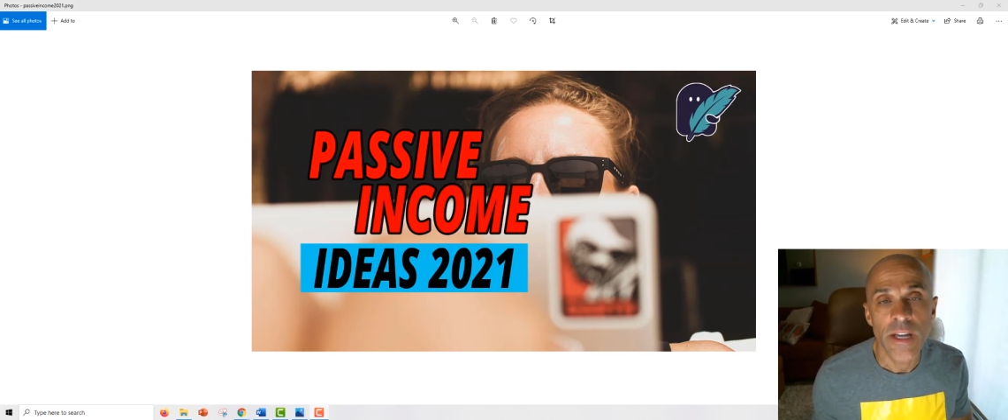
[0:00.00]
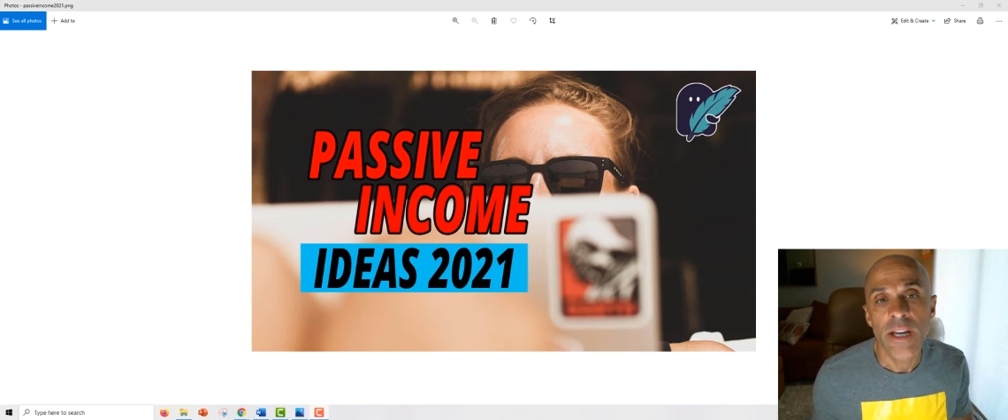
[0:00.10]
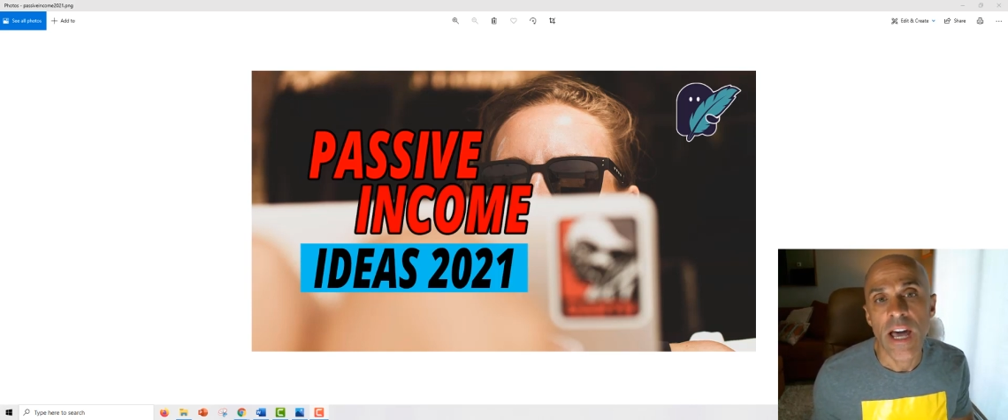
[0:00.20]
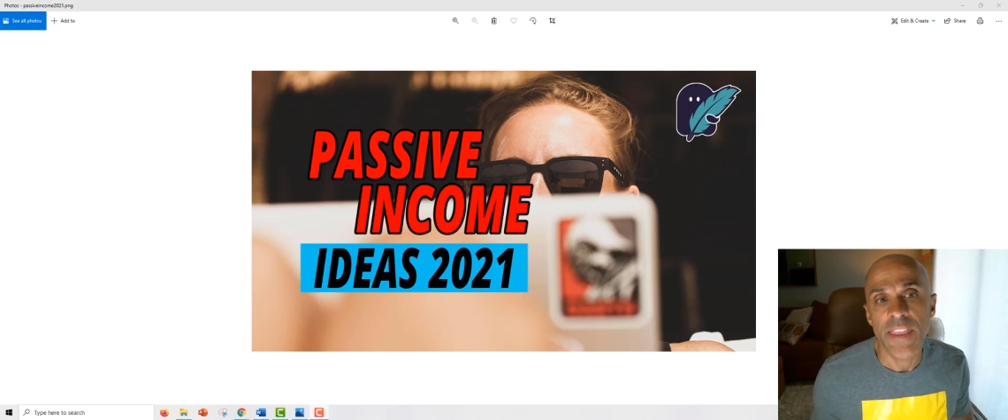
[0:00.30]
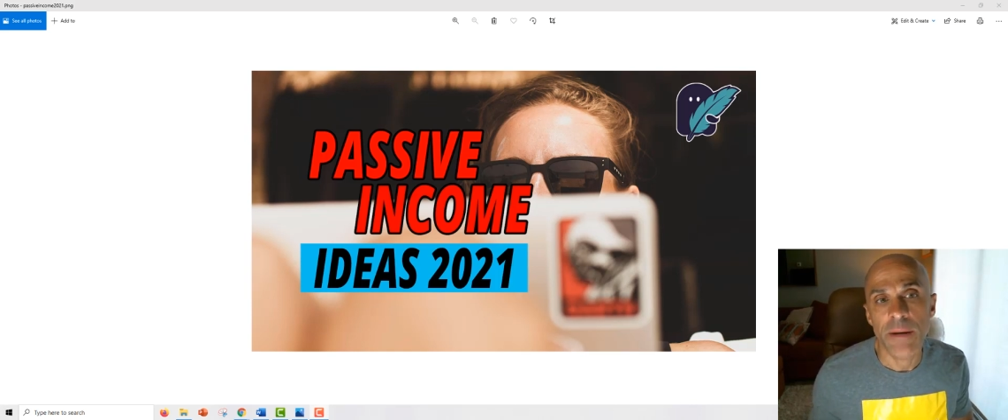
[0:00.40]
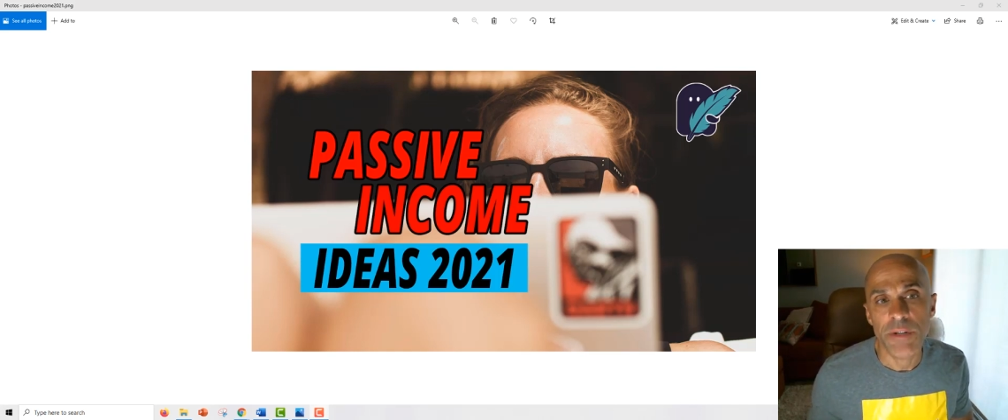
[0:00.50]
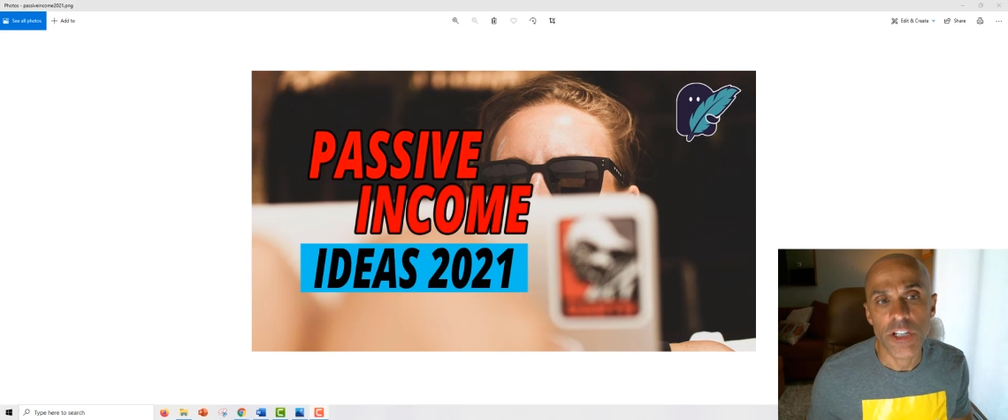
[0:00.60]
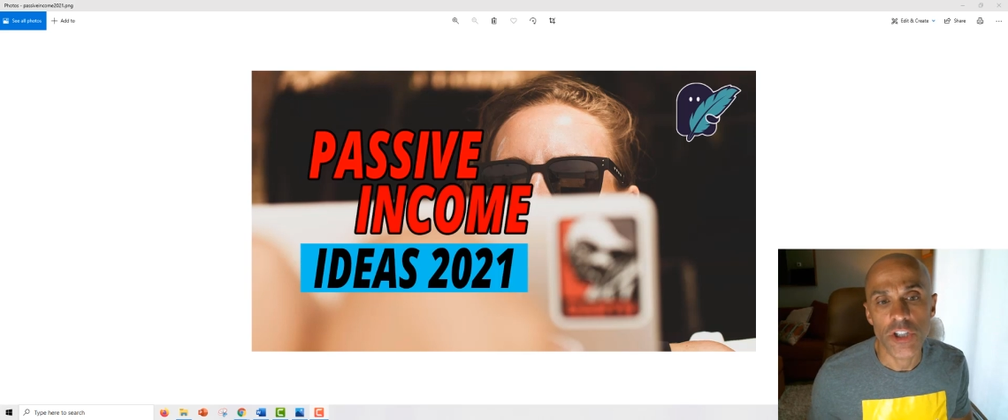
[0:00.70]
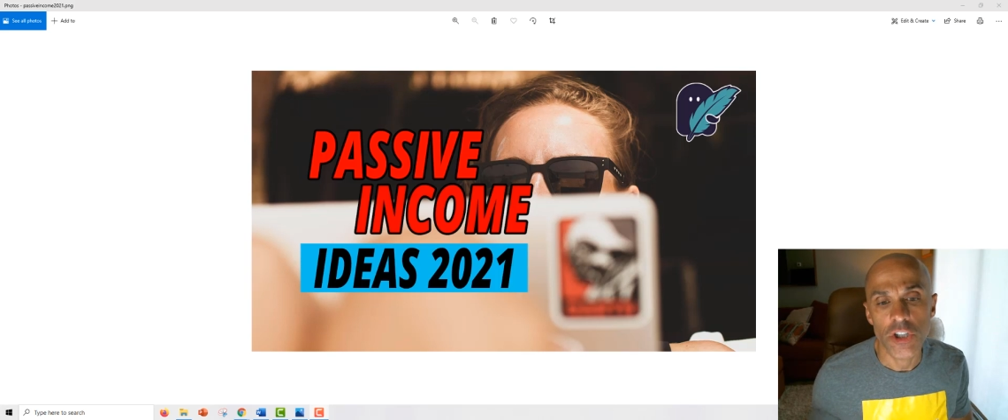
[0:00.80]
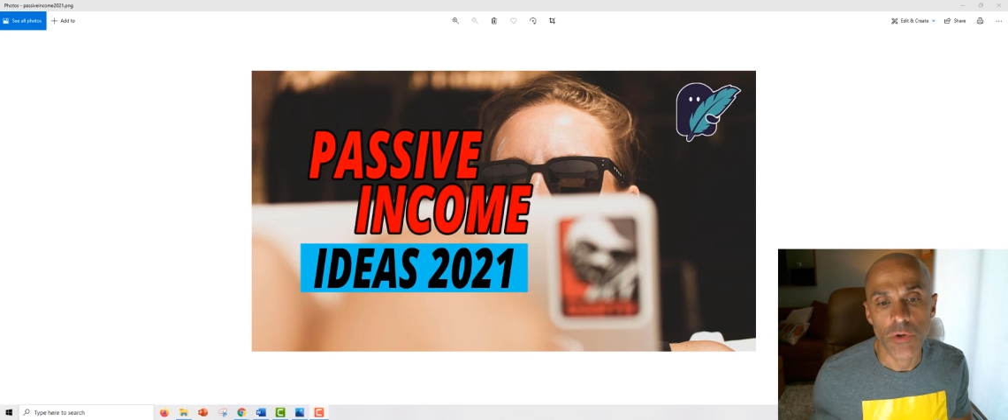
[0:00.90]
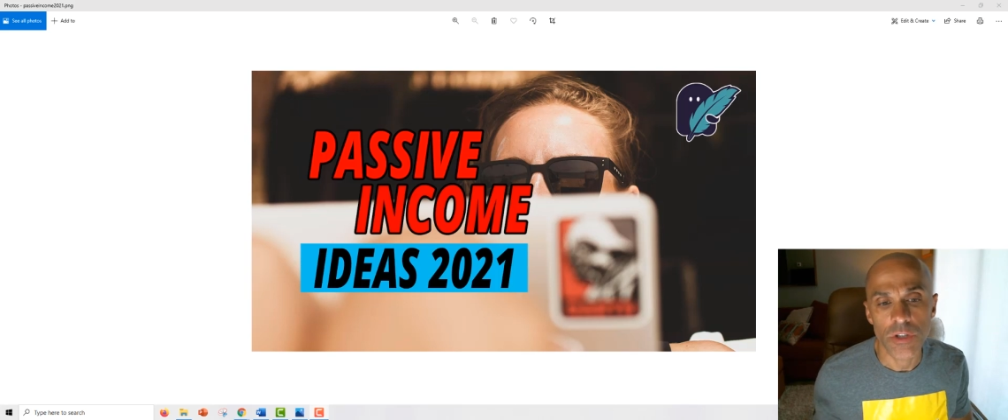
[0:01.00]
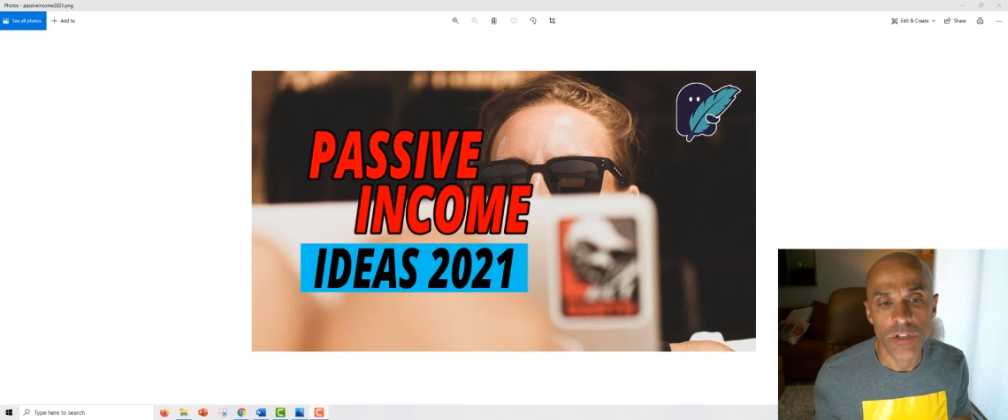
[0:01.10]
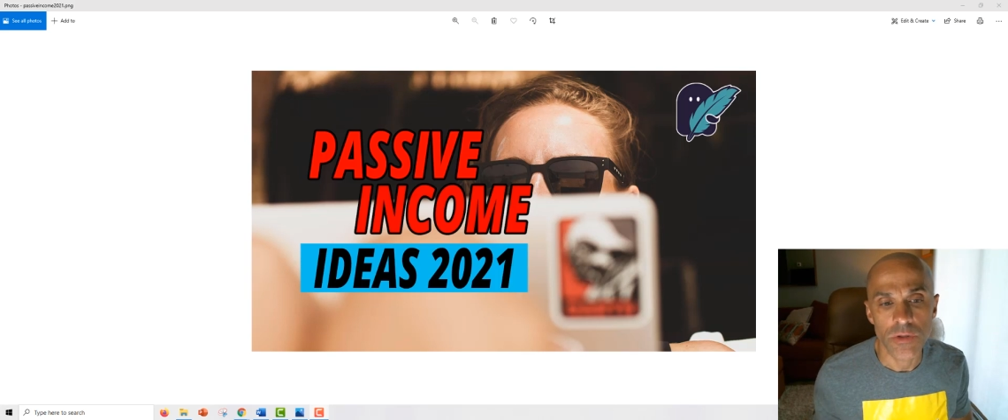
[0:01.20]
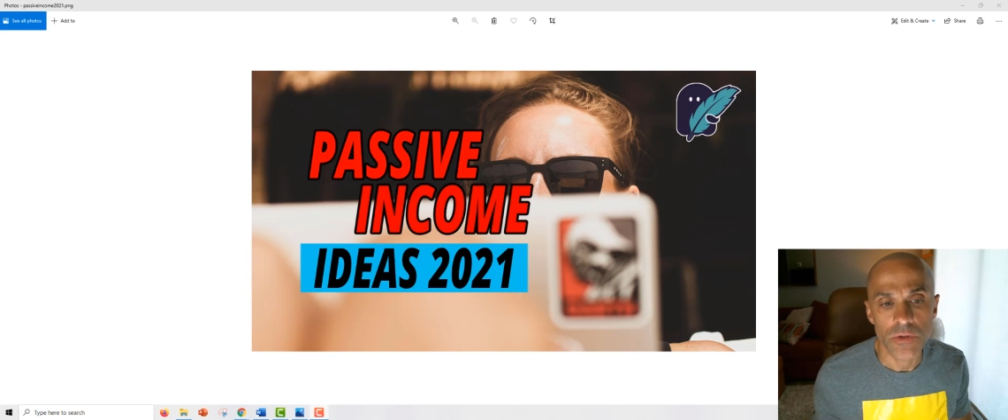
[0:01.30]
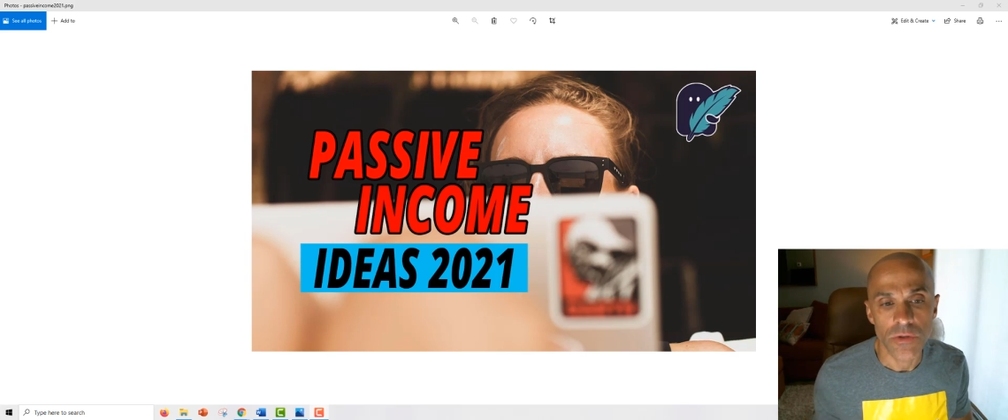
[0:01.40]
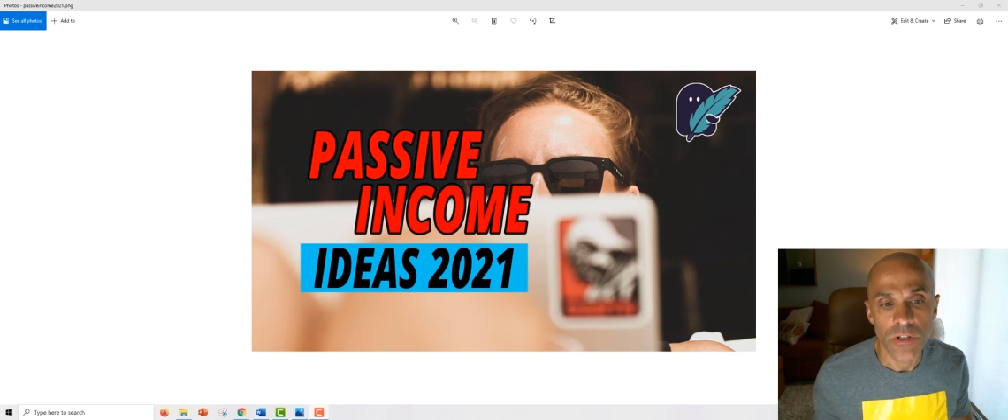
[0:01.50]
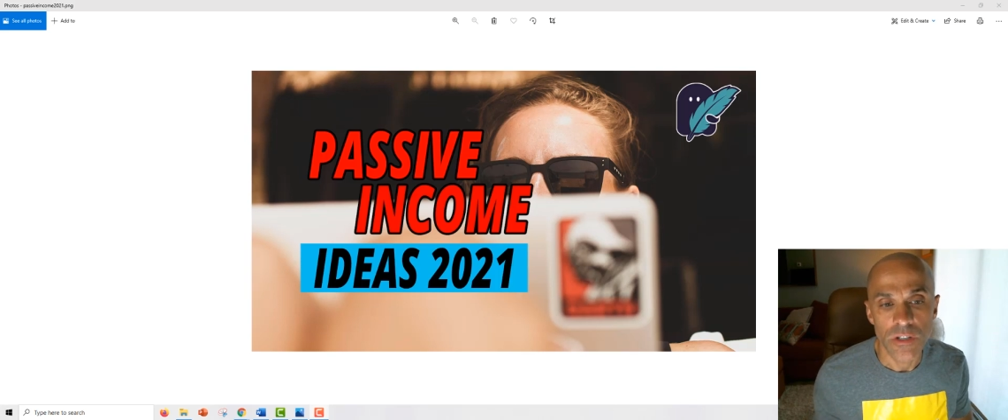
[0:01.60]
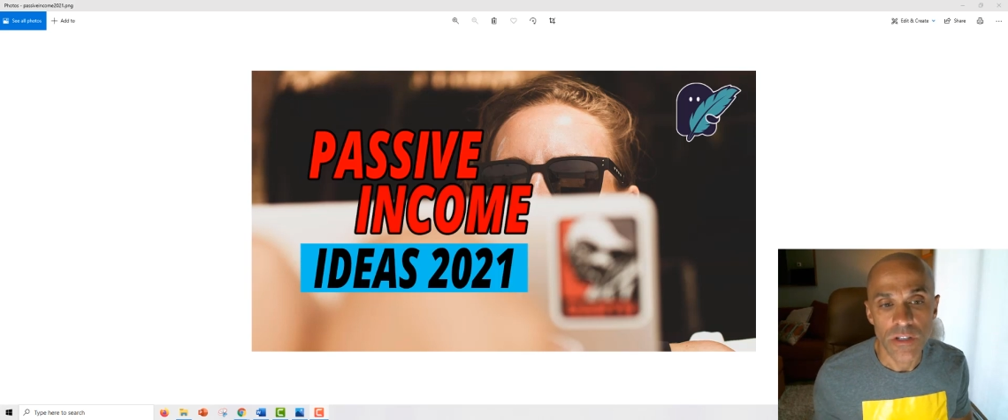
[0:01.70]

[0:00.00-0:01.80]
and then I'm going to show you